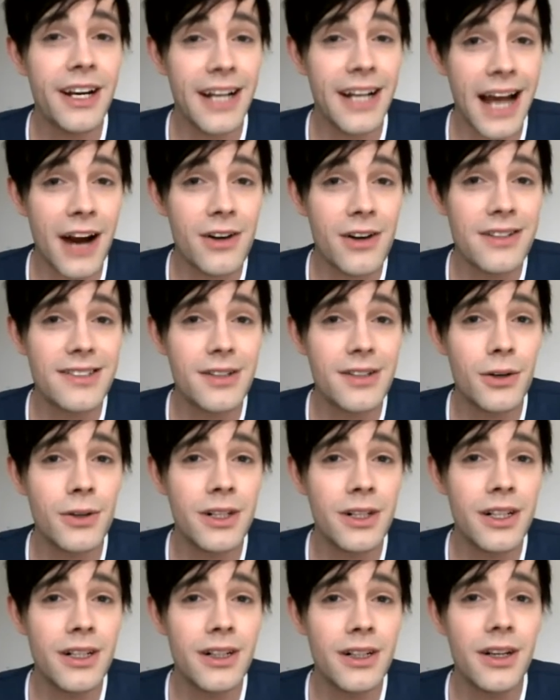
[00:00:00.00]
in
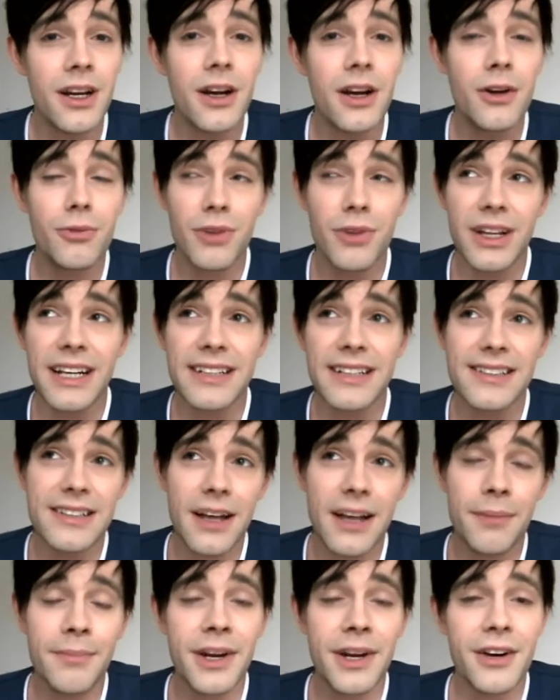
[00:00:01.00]
Arizona
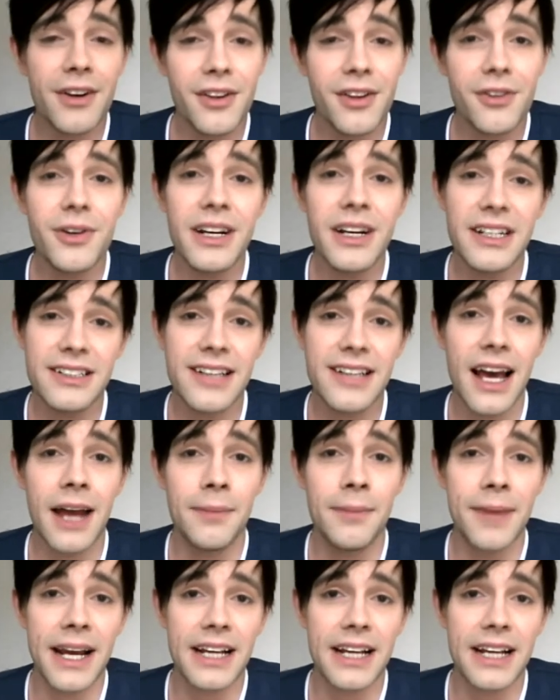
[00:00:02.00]
released a mere 3 to 10